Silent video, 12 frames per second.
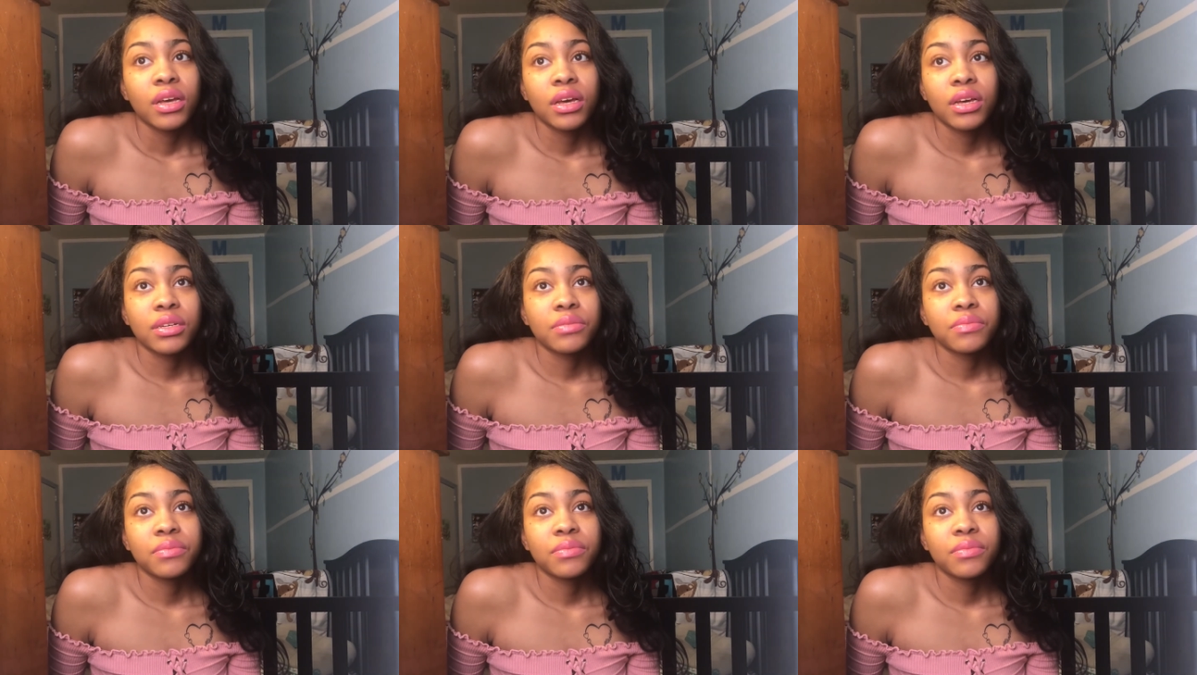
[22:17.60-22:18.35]

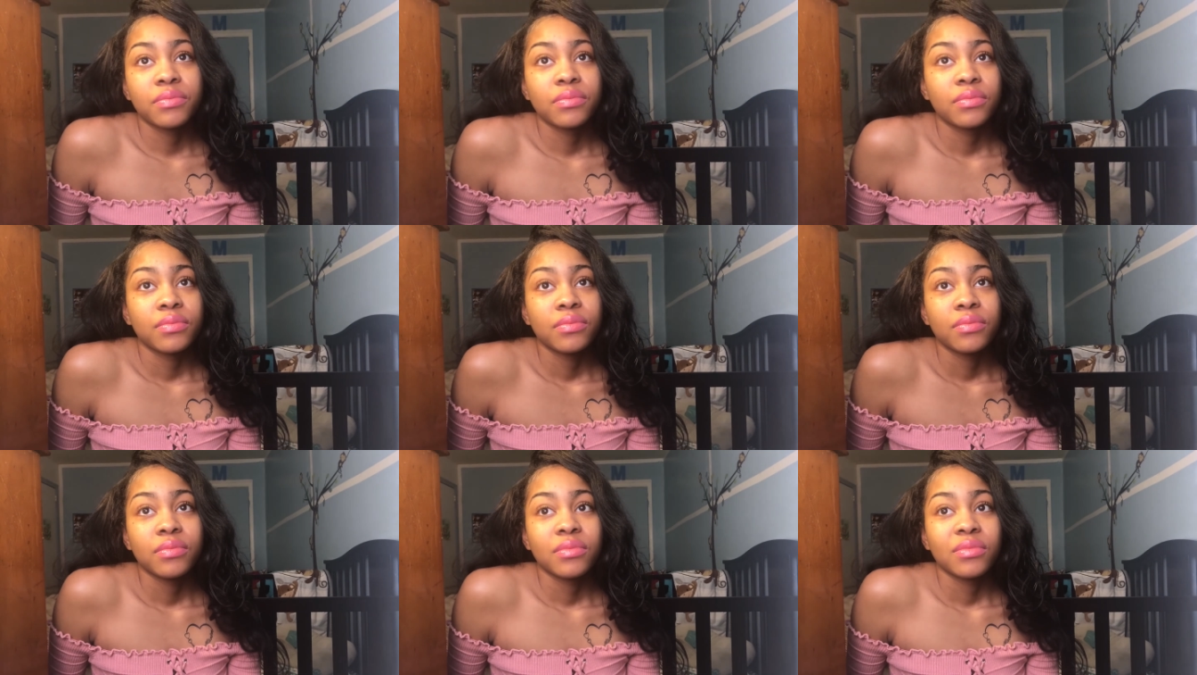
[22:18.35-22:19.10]

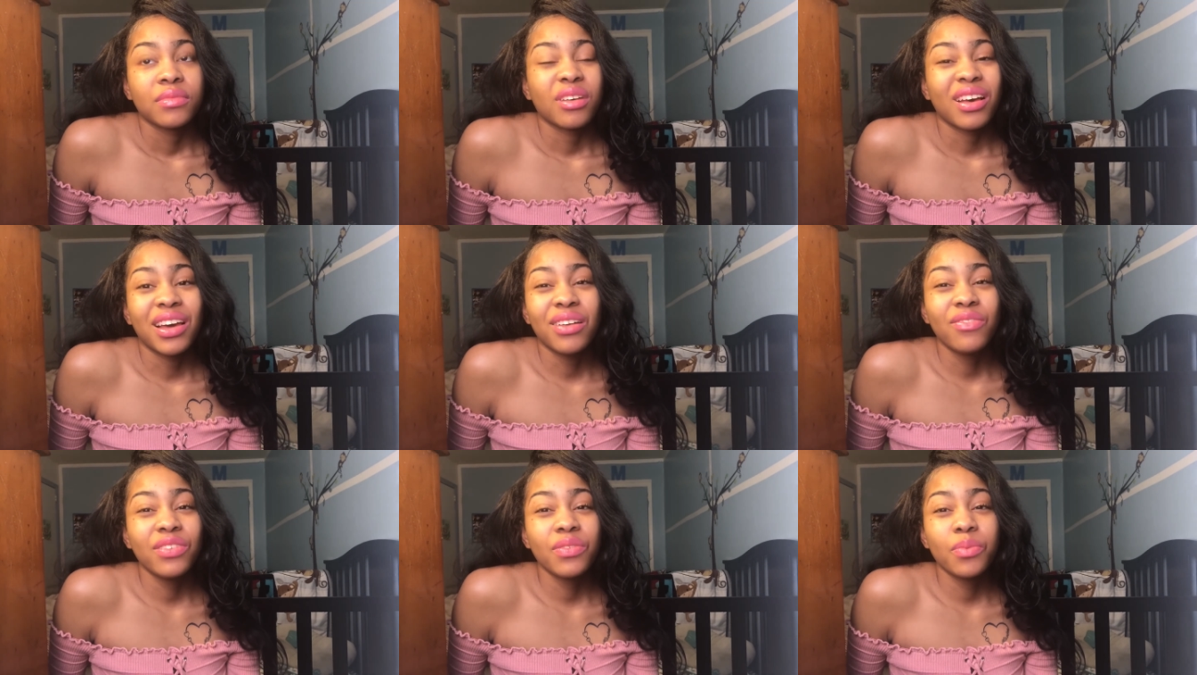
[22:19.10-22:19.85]
I
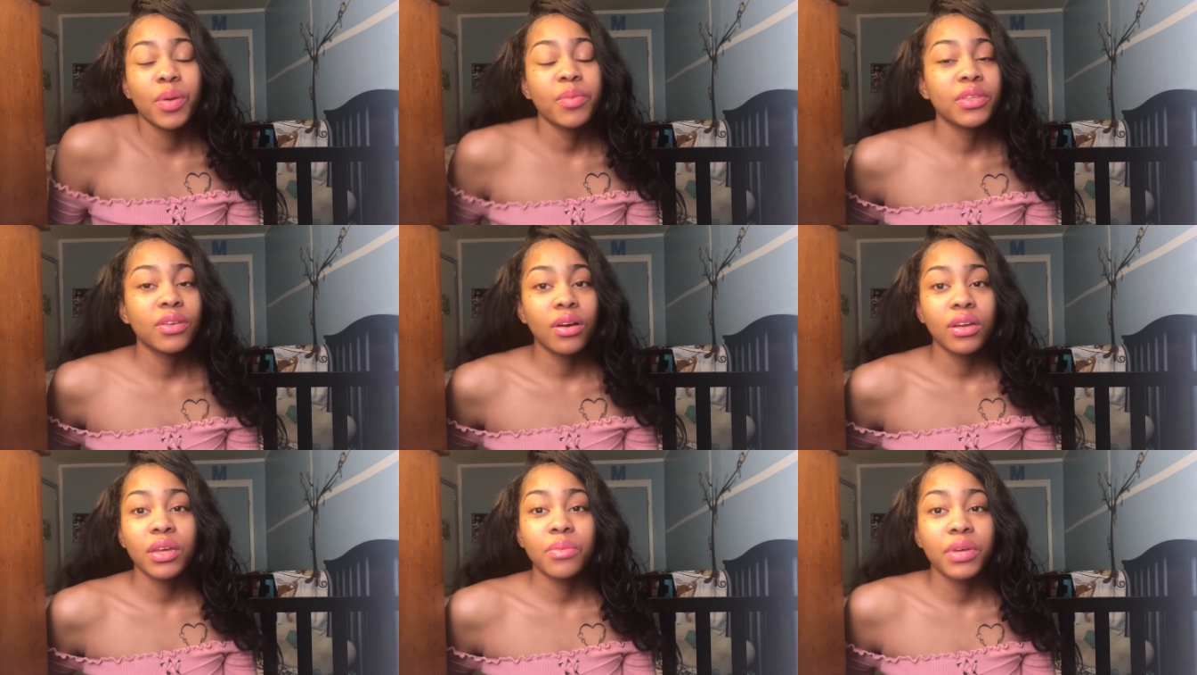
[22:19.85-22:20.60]
don't really remember
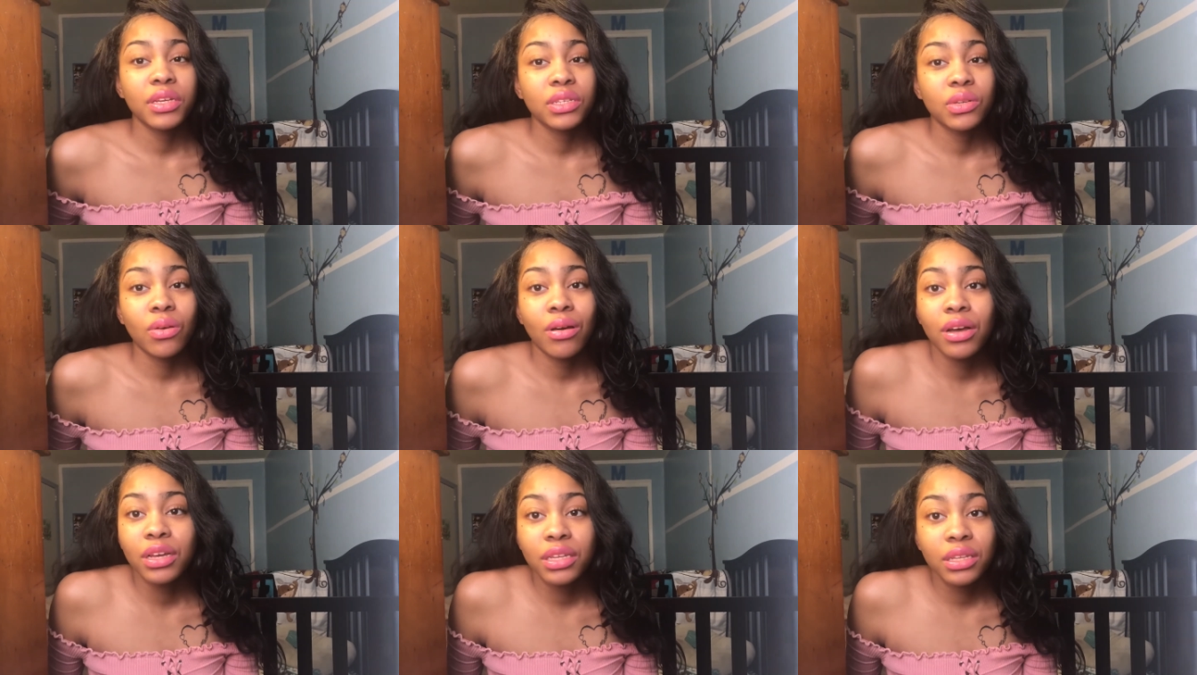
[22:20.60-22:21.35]
talking to him much in
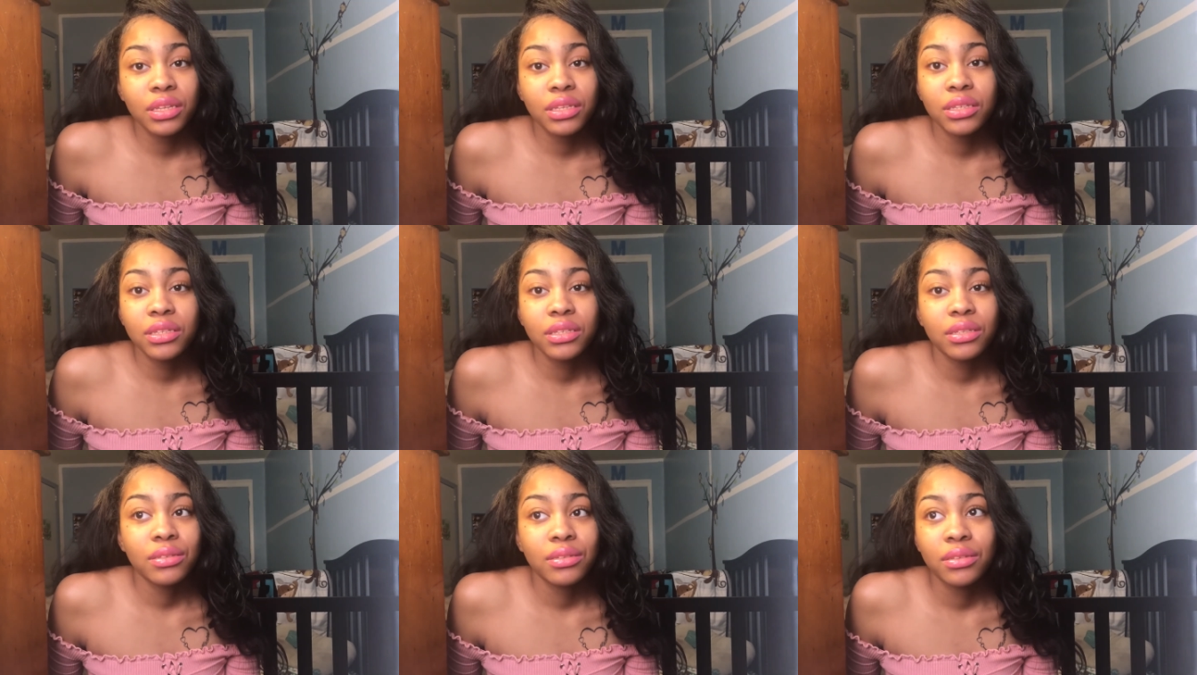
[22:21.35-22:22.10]

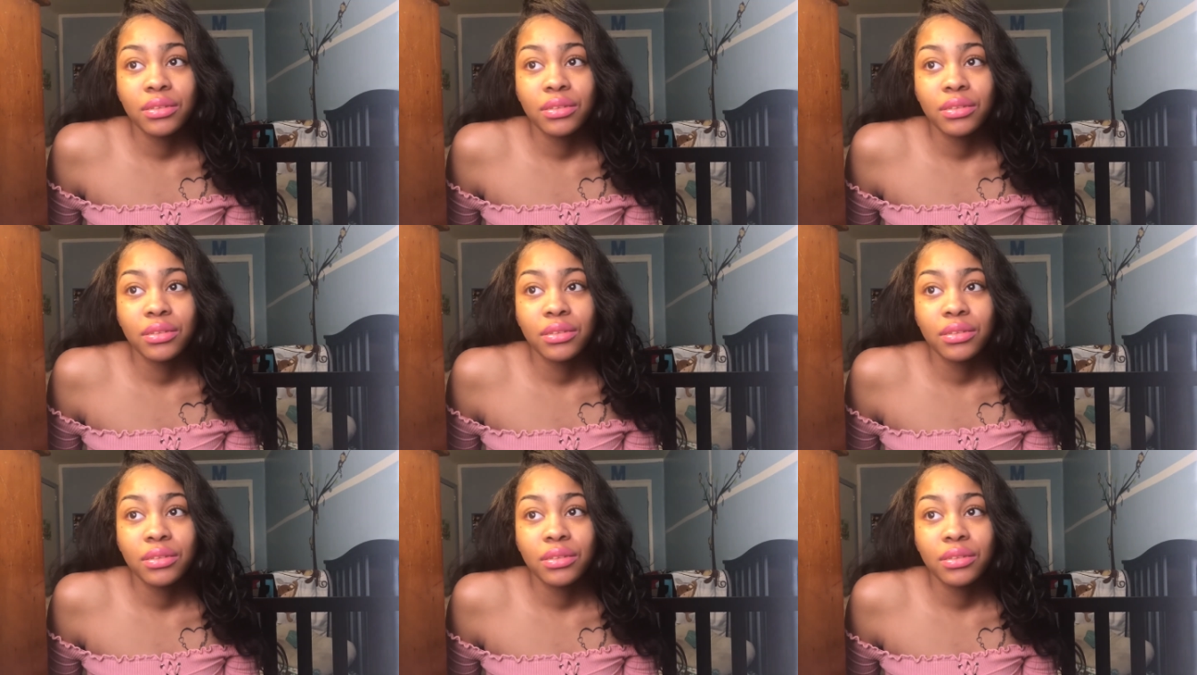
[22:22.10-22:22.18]
August.